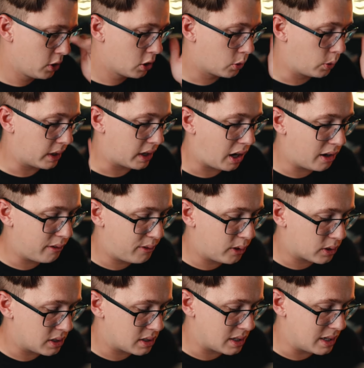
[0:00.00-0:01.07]
Quick
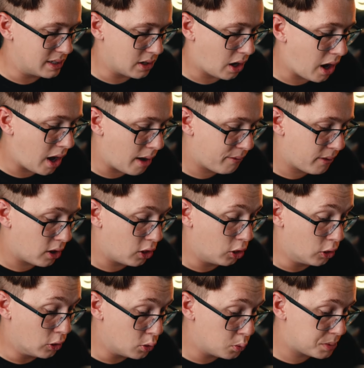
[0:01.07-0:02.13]
autofocus is off,
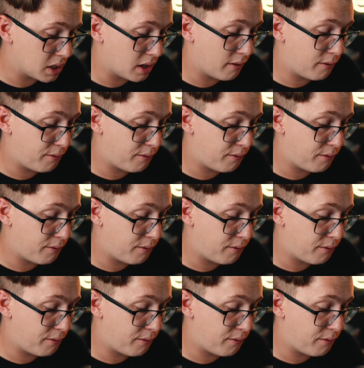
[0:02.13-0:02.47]
looped